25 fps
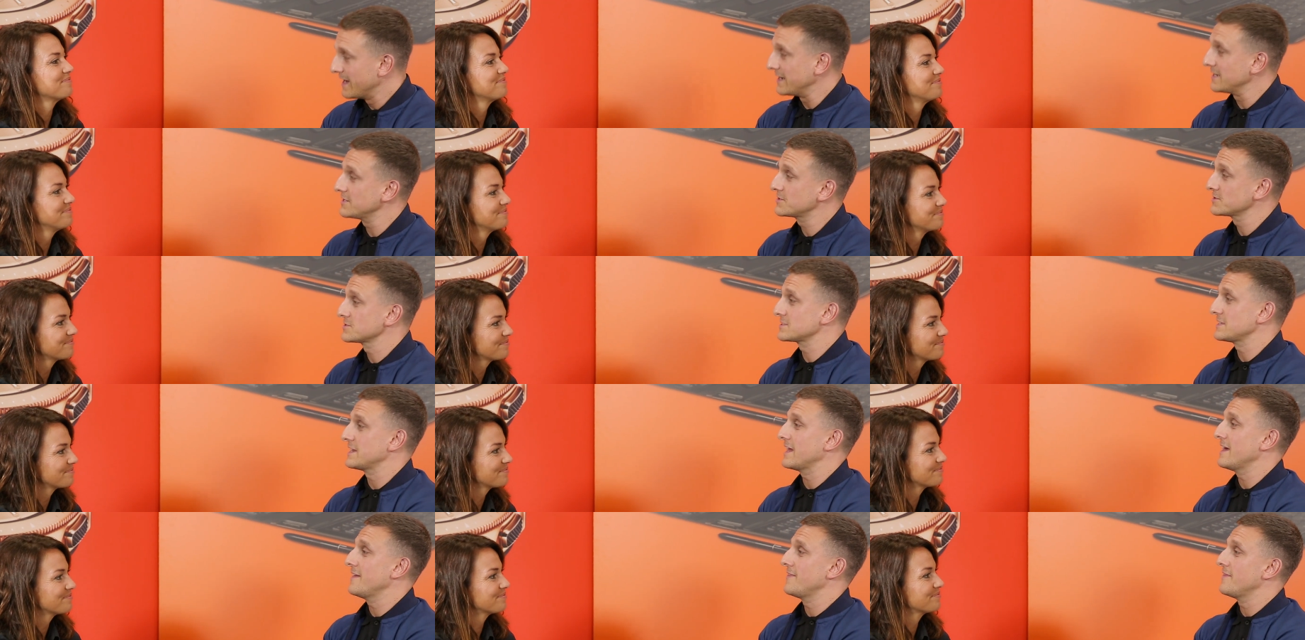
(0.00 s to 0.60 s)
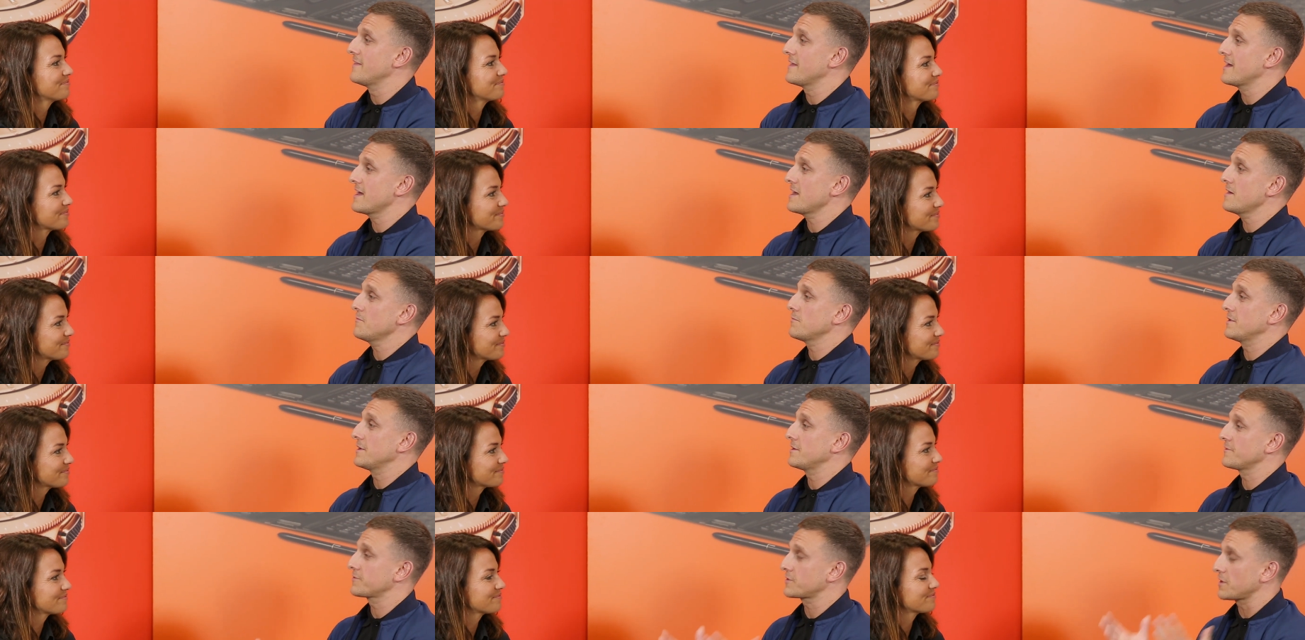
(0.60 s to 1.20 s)
Speaker 1: And it doesn't end there there,
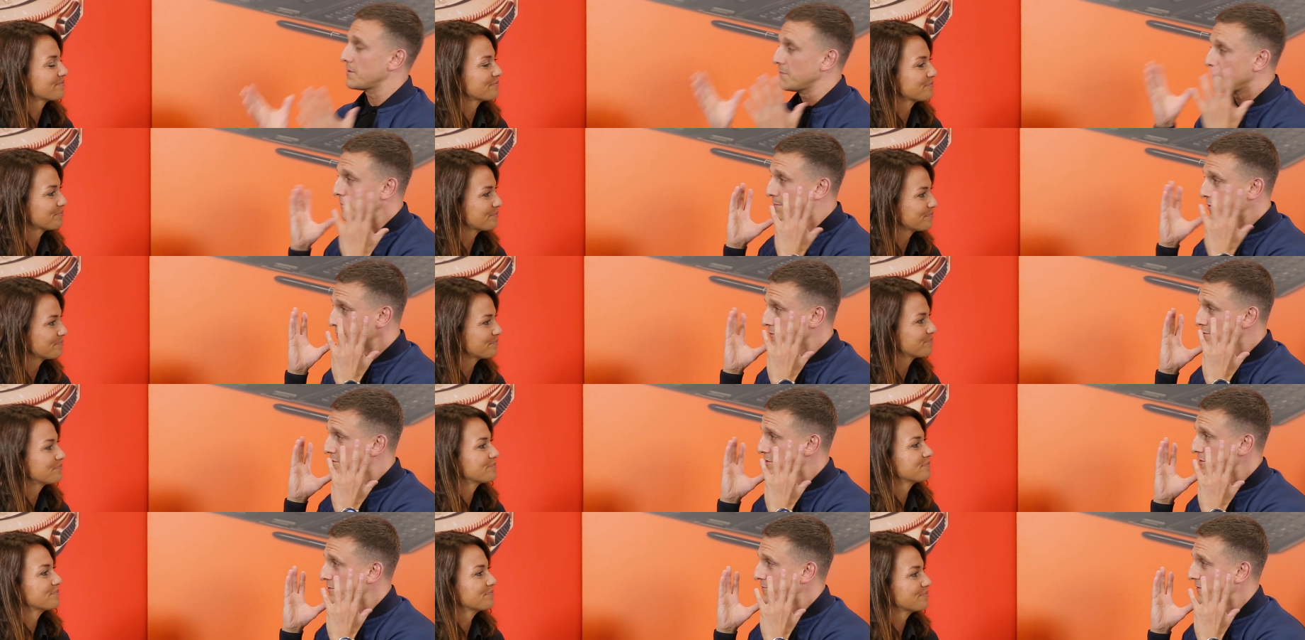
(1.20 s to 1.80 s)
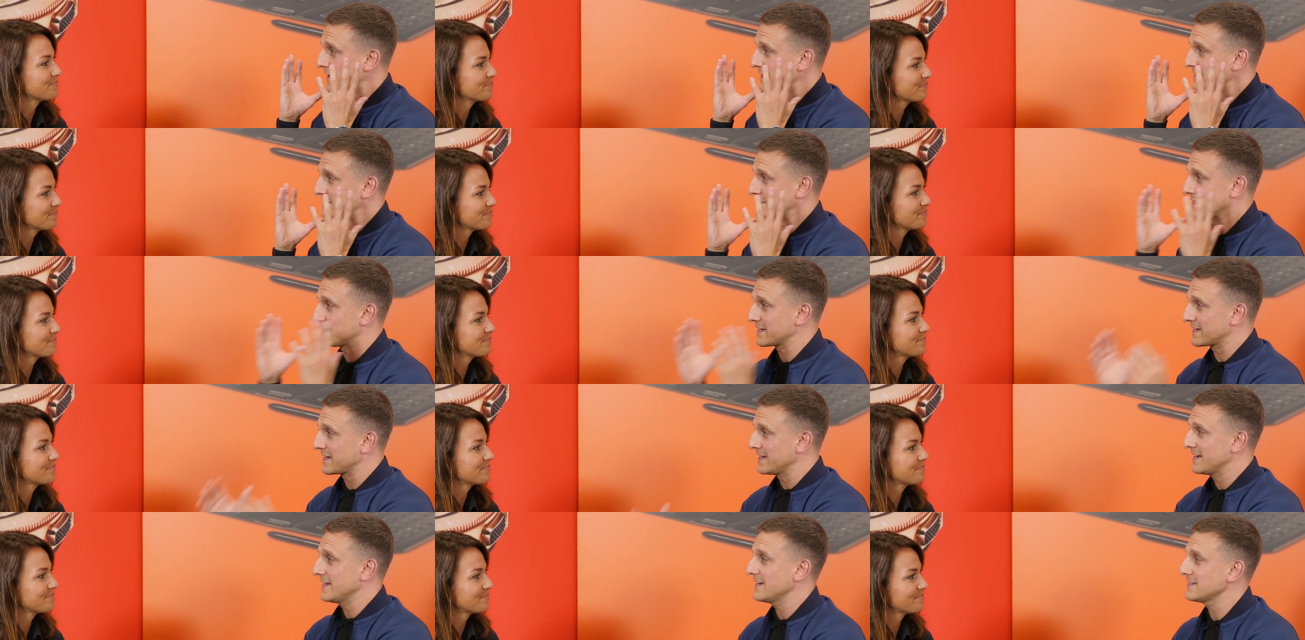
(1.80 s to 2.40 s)
when I've got my Bluetooth headset
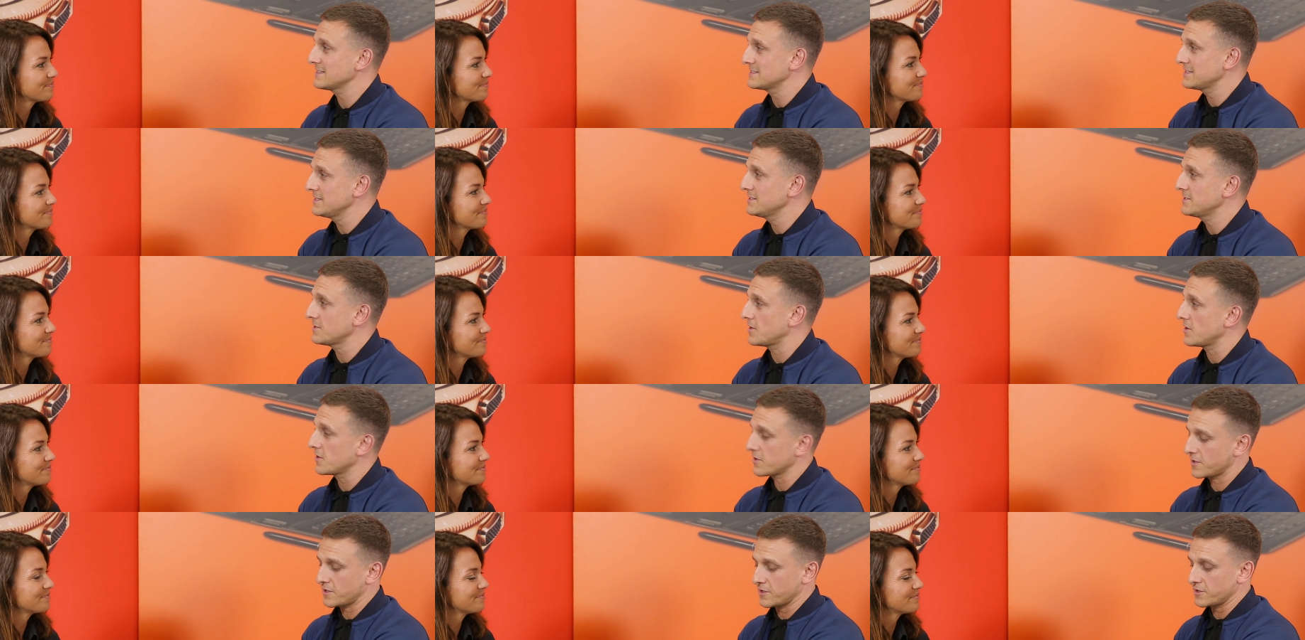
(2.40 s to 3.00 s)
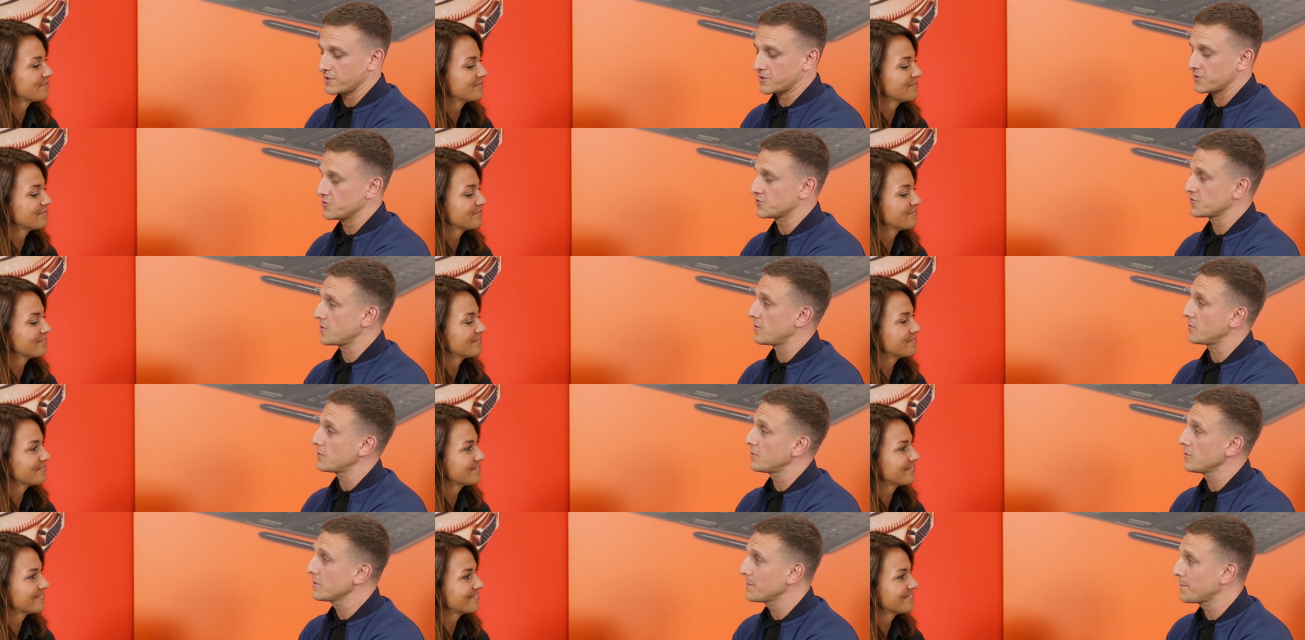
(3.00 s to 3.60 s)
connected, I can control
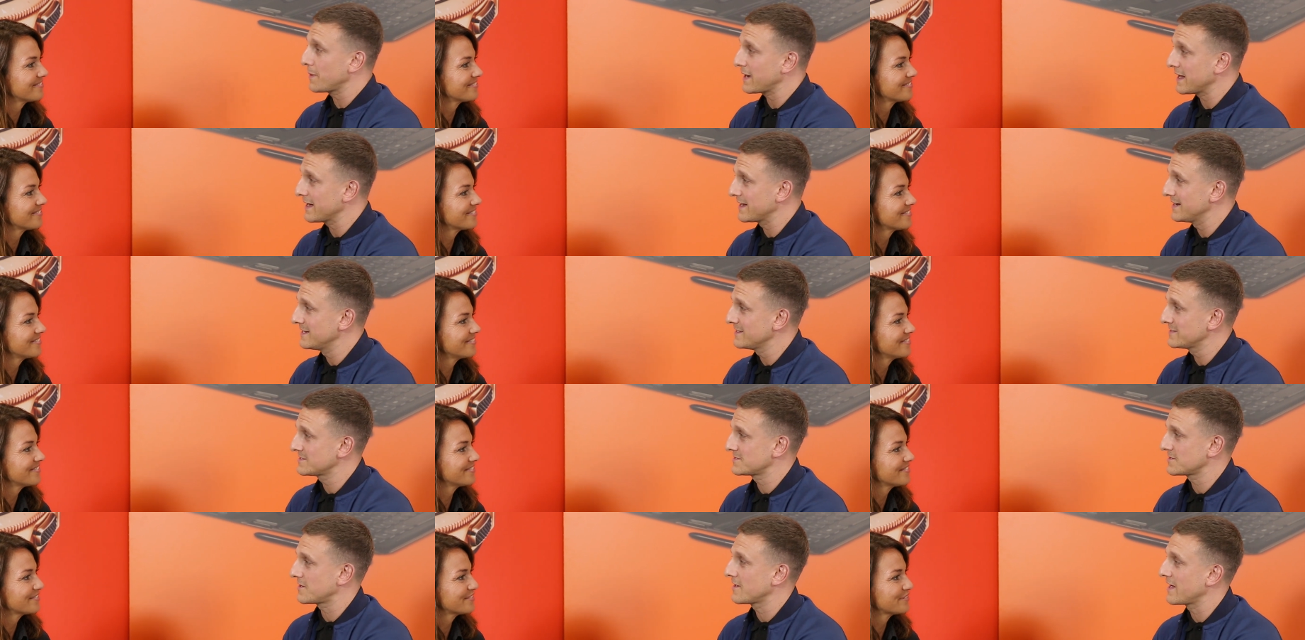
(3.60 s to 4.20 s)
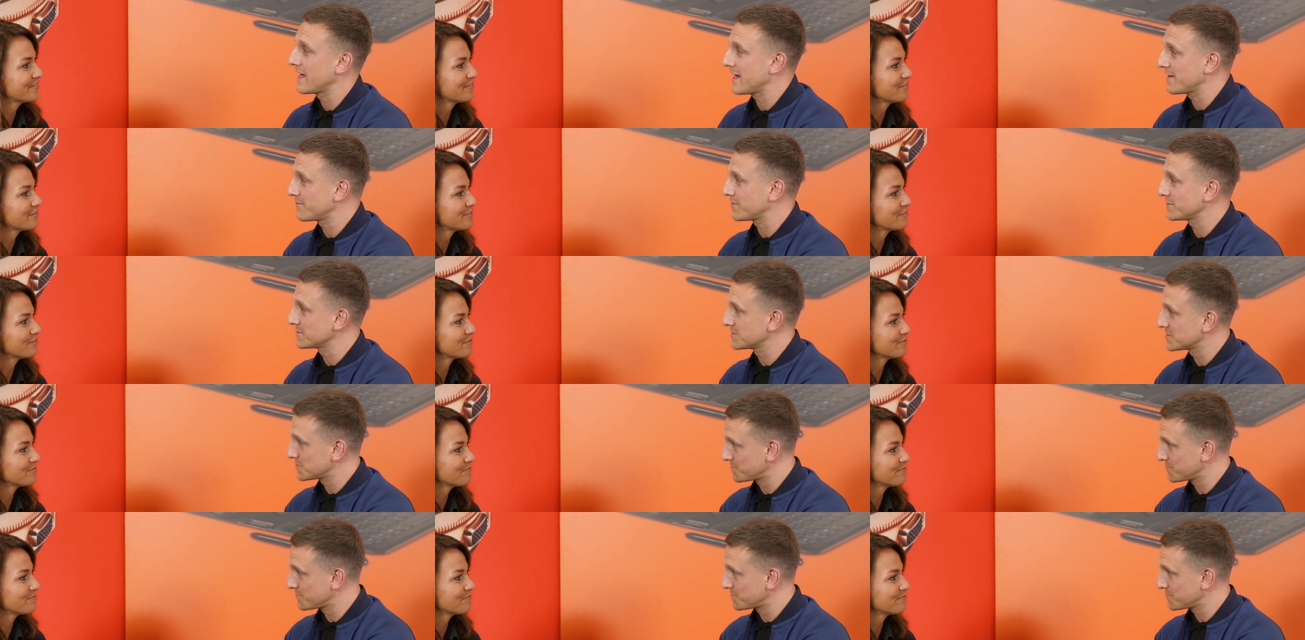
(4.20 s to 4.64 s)
all the playlists I have on